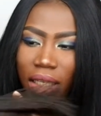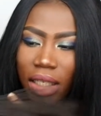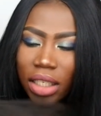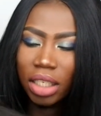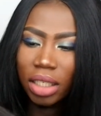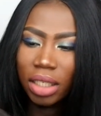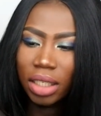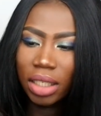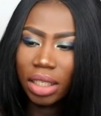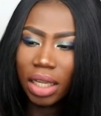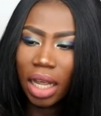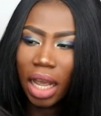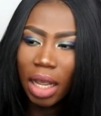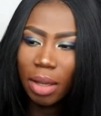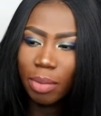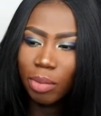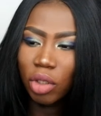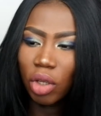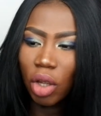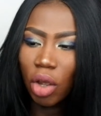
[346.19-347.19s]
It just
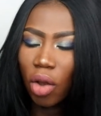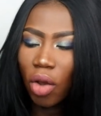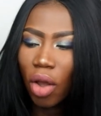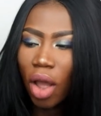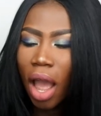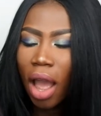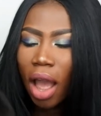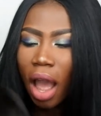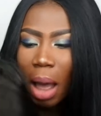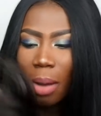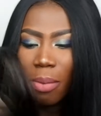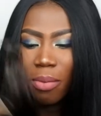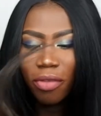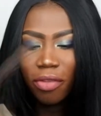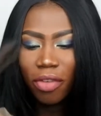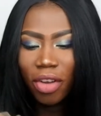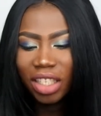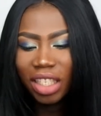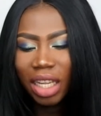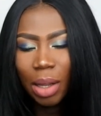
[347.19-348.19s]
came, so
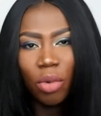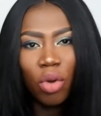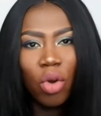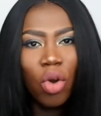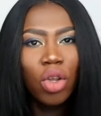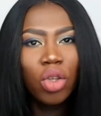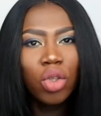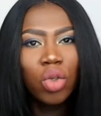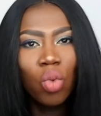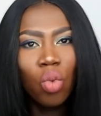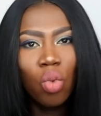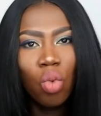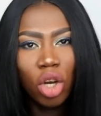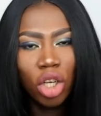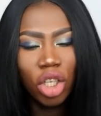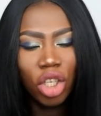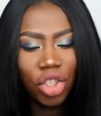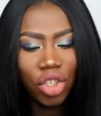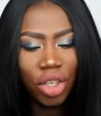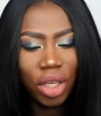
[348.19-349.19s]
first I'm going to
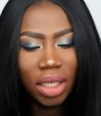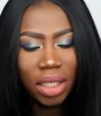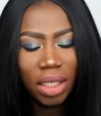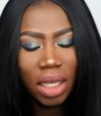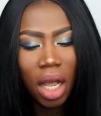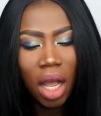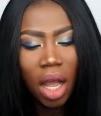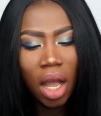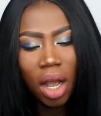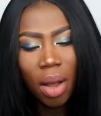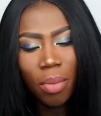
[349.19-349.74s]
wash it.